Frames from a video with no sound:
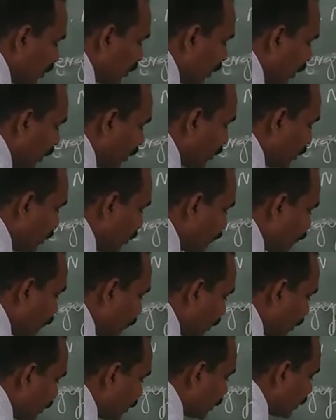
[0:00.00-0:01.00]
In
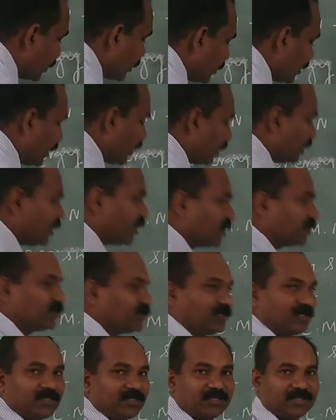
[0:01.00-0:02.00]
different
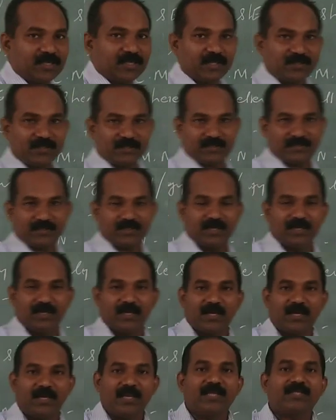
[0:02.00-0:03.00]
energy shells.
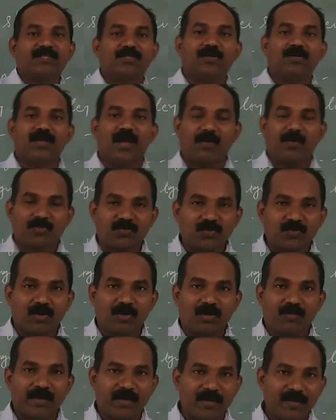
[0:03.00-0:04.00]
Electron
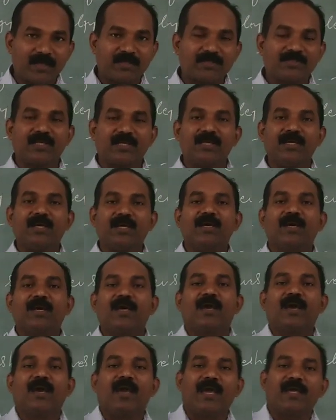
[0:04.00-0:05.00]
absorb energy,
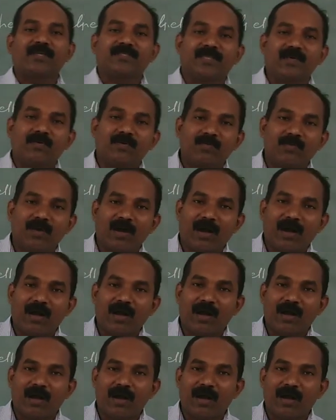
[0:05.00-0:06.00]
it
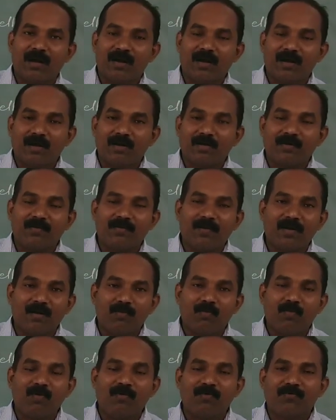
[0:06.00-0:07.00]

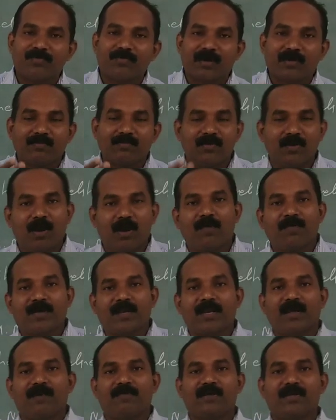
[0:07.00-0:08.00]
move from lower
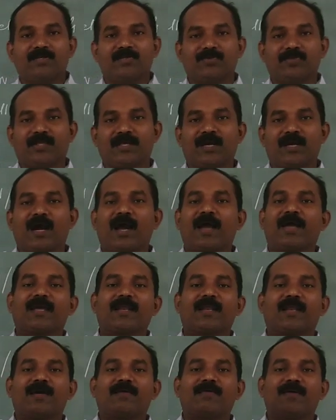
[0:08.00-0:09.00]
level to the
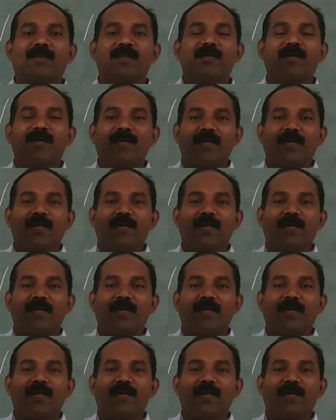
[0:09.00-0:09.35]
higher level.